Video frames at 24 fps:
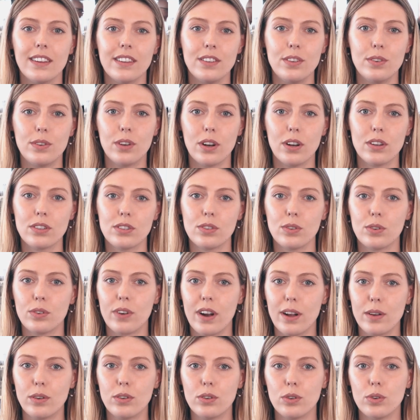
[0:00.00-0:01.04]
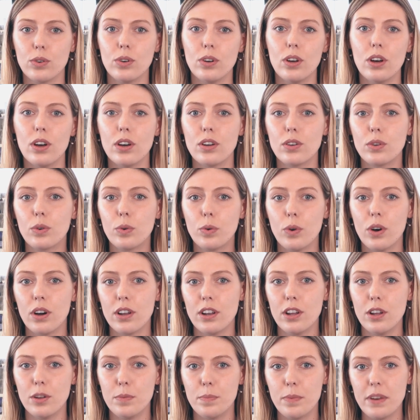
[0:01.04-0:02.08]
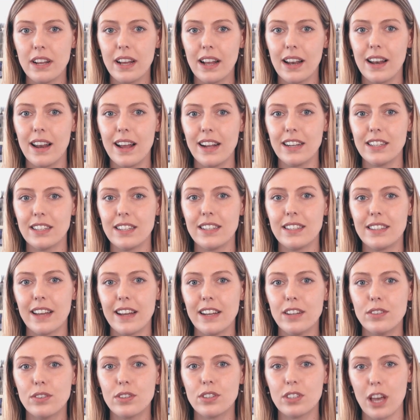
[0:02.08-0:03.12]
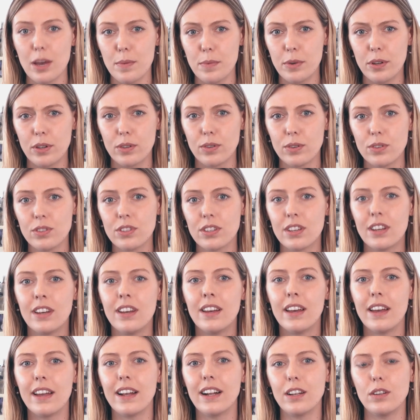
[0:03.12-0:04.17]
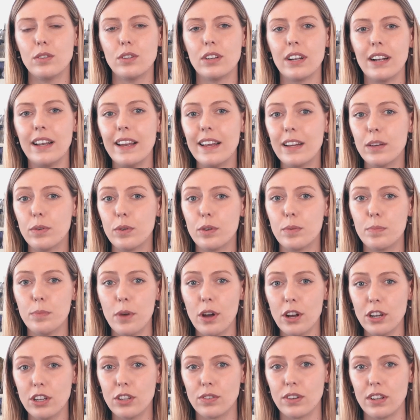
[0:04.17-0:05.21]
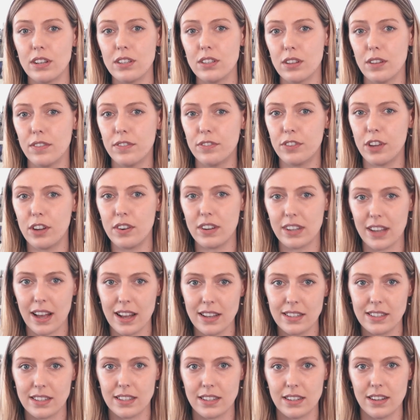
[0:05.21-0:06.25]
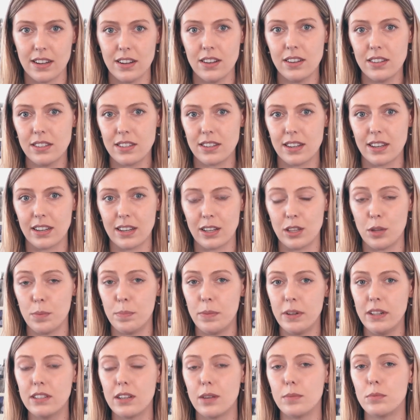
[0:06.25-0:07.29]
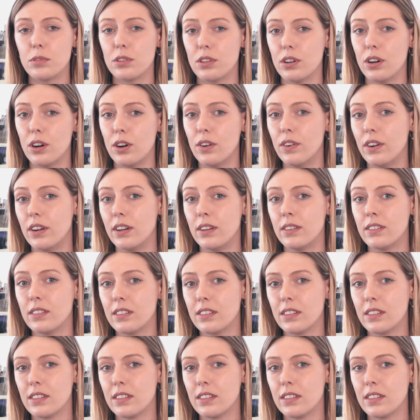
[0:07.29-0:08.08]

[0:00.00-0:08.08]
Newcastle Crown Court heard Kwan had been collecting dangerous chemicals, including liquid mercury, sulfuric acid and arsenic in a build-up to the horror.